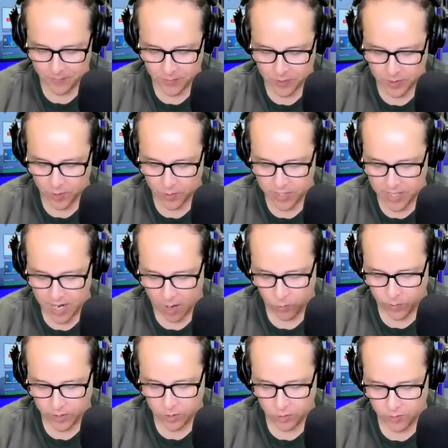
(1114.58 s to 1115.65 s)
So yeah,
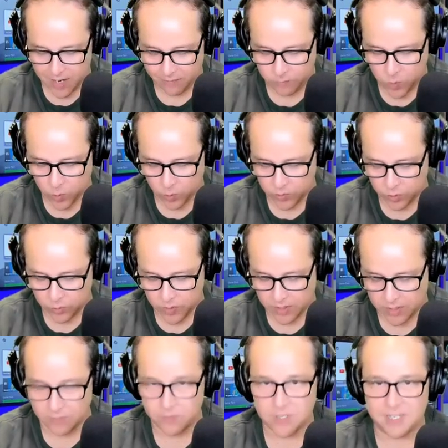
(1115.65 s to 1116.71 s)
we do have more
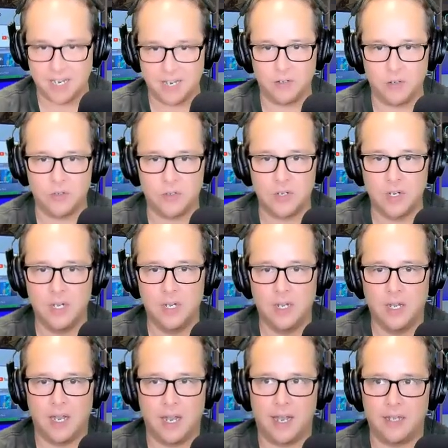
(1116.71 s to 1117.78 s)
restrictive standards.
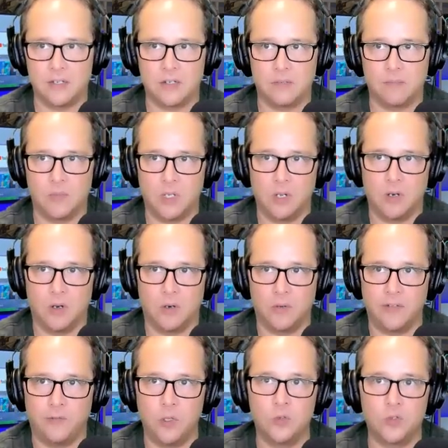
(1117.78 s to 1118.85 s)
As
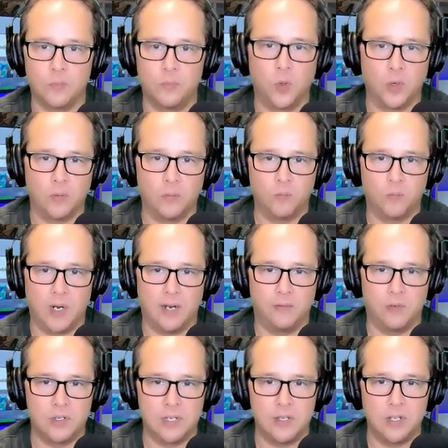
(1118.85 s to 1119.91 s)
if you support
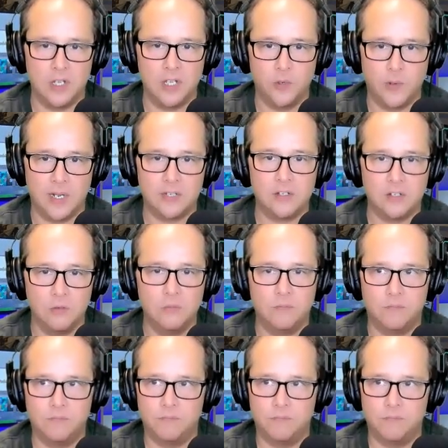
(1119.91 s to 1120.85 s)
whatever's in the US, you